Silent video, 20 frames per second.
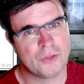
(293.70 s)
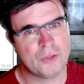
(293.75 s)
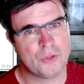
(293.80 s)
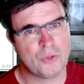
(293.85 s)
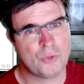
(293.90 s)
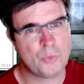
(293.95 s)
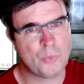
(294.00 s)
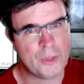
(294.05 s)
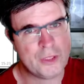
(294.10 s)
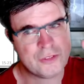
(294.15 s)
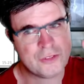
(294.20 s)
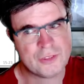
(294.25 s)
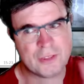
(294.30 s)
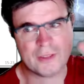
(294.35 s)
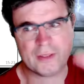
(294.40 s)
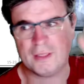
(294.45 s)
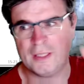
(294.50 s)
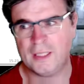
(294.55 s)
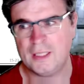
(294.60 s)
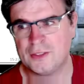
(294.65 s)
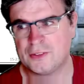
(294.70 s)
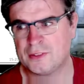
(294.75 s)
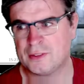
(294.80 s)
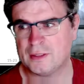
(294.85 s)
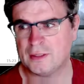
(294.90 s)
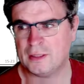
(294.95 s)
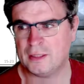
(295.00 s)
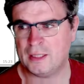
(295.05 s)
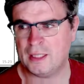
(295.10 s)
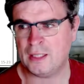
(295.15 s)
twisted his
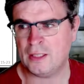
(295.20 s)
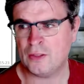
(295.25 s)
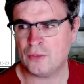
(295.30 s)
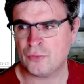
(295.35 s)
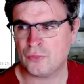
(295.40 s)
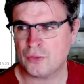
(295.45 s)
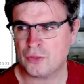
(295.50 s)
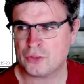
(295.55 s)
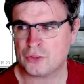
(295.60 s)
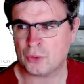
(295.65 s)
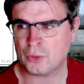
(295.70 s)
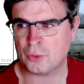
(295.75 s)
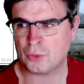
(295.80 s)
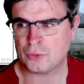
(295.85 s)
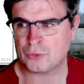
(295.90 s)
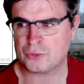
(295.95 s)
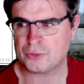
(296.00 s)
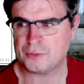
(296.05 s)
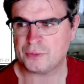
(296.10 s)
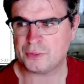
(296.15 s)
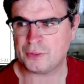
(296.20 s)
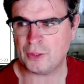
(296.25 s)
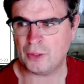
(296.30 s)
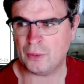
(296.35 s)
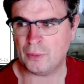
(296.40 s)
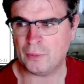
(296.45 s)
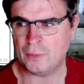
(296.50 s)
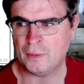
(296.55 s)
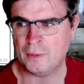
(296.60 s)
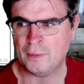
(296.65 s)
indifference curves.
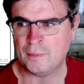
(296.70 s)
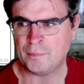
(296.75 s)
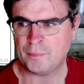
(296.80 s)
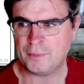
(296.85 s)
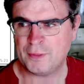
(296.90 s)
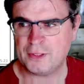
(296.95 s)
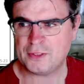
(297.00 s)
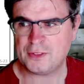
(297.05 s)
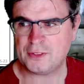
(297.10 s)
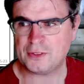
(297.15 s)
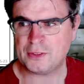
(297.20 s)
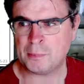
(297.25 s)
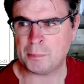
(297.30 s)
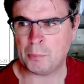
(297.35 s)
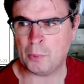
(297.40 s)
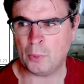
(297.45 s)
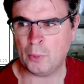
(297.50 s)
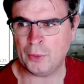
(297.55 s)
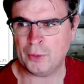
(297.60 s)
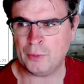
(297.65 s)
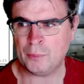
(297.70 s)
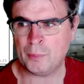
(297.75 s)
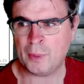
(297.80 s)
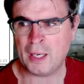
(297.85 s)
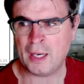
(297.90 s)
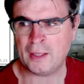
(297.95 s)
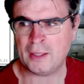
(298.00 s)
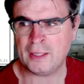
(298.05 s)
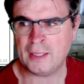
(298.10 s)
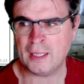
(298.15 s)
So this is the point where
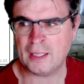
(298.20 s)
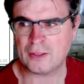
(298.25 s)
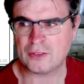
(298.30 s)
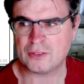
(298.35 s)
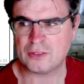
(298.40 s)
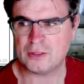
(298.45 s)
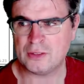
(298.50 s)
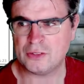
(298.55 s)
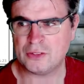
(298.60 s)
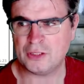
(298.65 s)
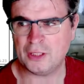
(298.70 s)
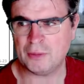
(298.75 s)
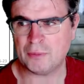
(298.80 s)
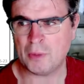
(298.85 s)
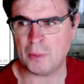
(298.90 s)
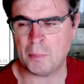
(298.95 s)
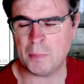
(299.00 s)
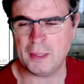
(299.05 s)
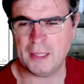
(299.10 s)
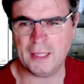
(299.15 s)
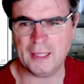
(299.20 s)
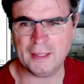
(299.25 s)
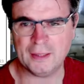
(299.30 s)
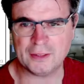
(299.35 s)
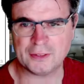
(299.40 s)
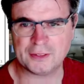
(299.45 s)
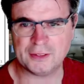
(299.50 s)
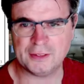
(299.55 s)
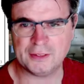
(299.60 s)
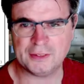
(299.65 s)
he gets 0
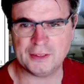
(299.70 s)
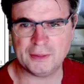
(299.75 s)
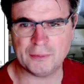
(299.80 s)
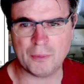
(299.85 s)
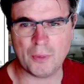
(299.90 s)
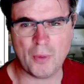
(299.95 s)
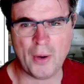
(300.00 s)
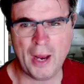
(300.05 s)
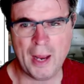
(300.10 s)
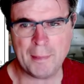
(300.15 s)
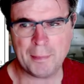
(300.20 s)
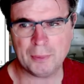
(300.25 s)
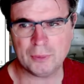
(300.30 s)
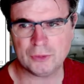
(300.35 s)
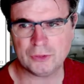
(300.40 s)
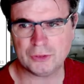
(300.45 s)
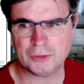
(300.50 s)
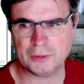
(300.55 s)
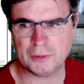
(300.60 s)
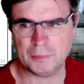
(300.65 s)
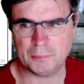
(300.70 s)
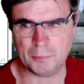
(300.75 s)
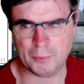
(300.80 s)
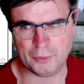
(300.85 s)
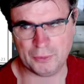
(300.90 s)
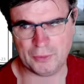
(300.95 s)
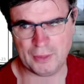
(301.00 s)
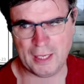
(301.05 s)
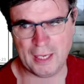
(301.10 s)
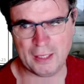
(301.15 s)
bananas and 0 apples,
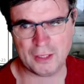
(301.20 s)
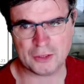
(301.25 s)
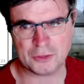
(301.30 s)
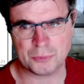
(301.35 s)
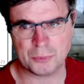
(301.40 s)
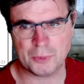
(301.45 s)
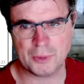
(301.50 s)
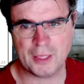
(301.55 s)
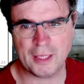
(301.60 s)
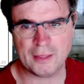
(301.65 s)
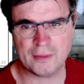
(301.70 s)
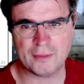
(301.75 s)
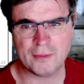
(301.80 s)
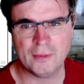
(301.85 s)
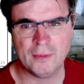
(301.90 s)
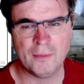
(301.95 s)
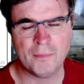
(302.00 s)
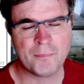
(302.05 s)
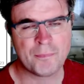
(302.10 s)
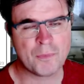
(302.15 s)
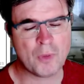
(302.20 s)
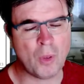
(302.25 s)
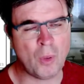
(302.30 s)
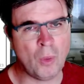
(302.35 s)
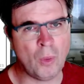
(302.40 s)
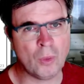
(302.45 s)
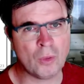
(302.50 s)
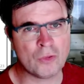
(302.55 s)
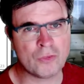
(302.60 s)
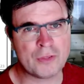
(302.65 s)
but Alice would get
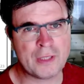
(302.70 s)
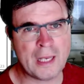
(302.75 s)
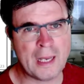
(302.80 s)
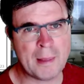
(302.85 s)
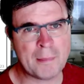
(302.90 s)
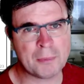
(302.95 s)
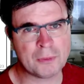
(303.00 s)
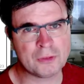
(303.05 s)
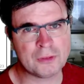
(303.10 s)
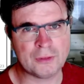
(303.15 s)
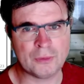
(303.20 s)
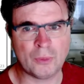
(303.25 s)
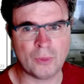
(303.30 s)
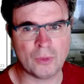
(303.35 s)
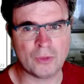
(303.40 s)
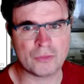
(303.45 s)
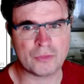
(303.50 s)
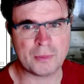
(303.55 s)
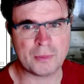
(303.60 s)
all of the apples and all of the